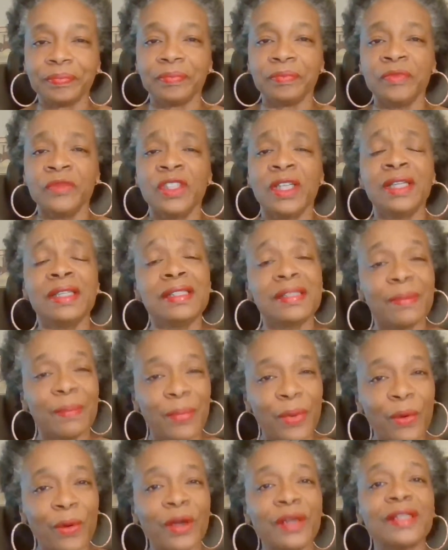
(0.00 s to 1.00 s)
It's
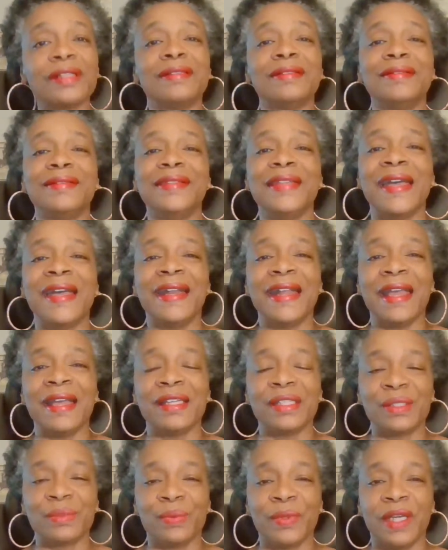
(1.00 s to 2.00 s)
important that
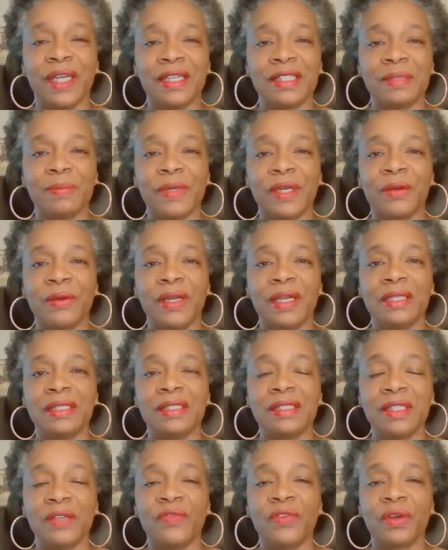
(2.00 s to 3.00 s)
as we experience
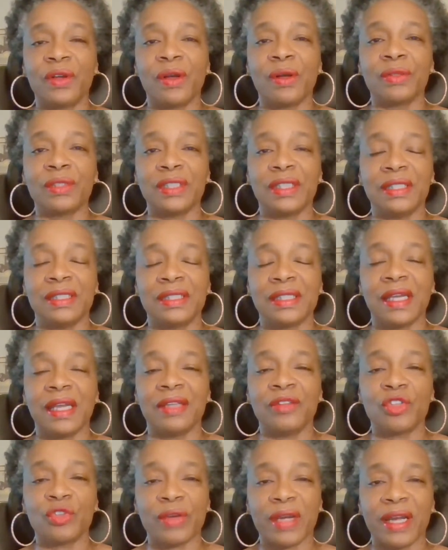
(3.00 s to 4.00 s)
difficulties
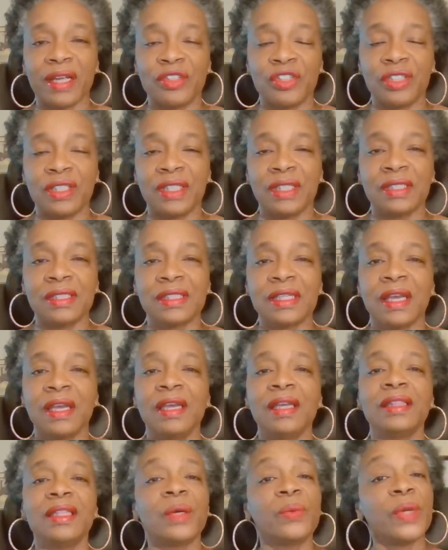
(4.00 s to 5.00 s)
and tragedies,
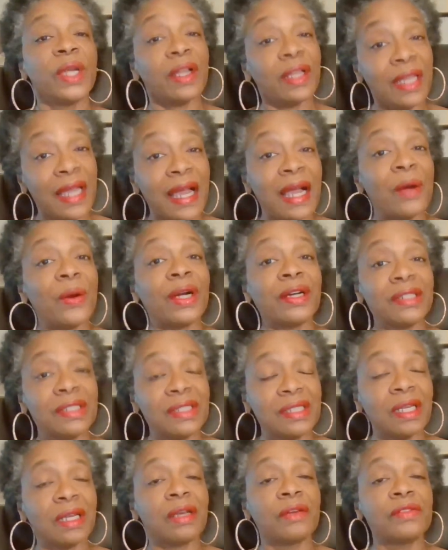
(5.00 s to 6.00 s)
that we allow
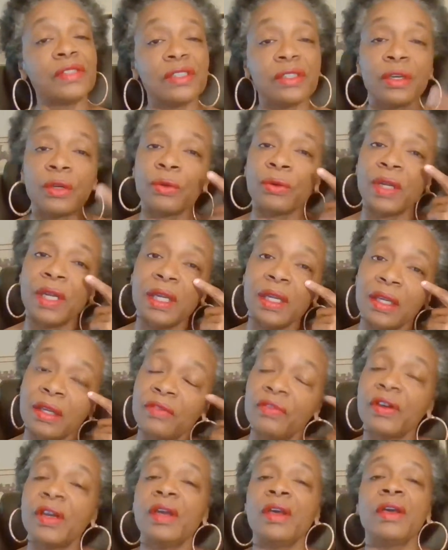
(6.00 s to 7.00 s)
ourselves to
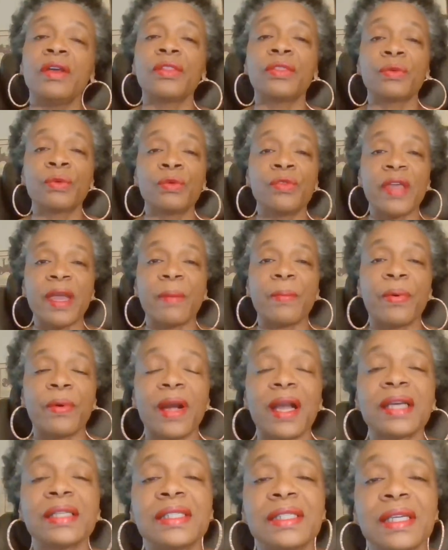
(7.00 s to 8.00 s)
grieve through that
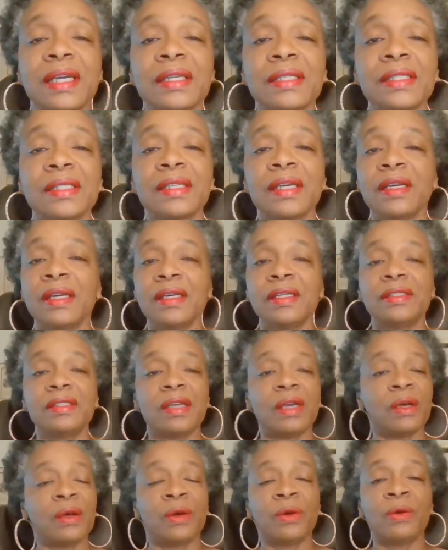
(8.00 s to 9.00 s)
process.
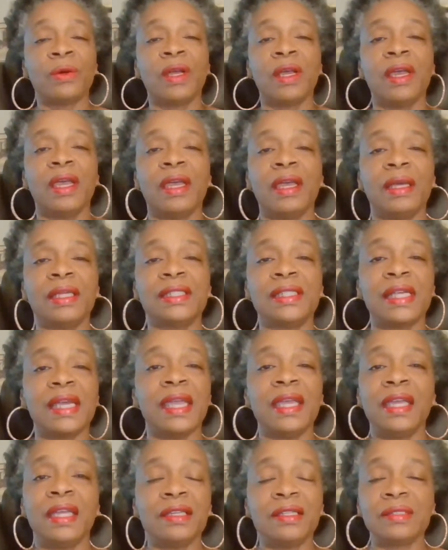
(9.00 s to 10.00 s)
So
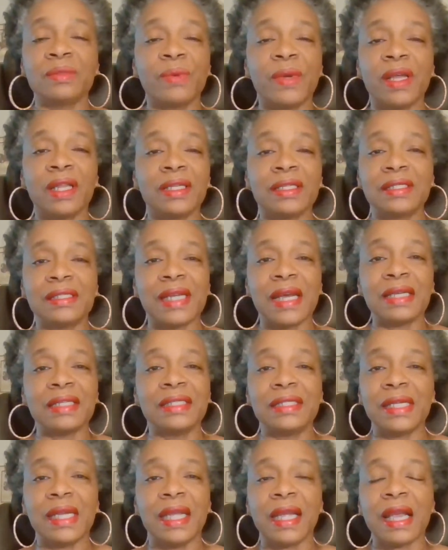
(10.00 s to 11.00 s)
saying "it is well" is not
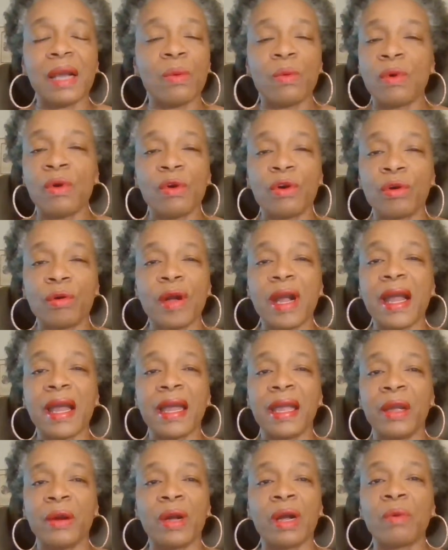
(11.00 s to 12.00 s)
saying I won't
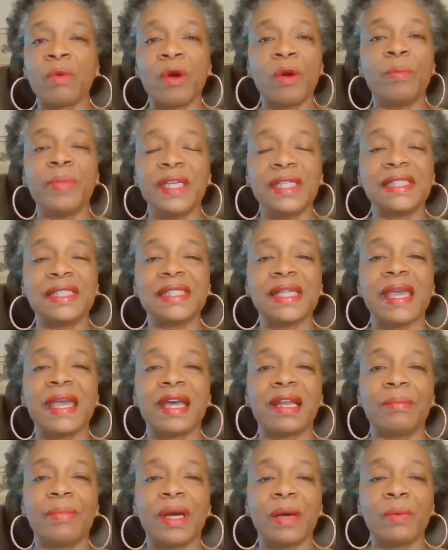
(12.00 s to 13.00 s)
cry or I won't be
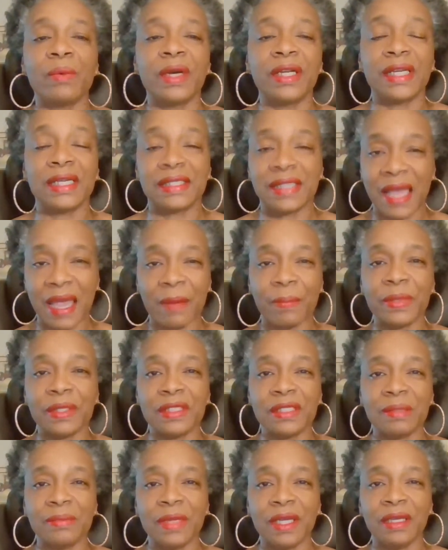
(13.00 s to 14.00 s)
sad about what has happened
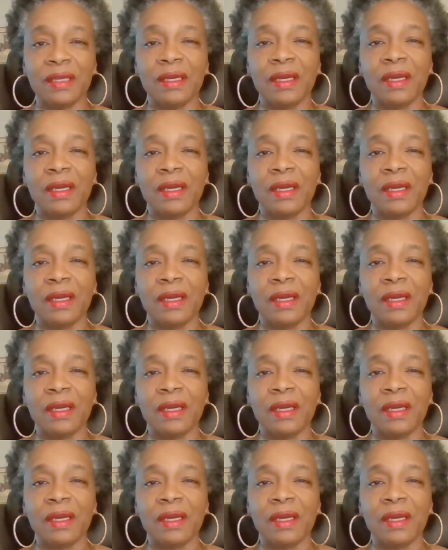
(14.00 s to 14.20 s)
to me.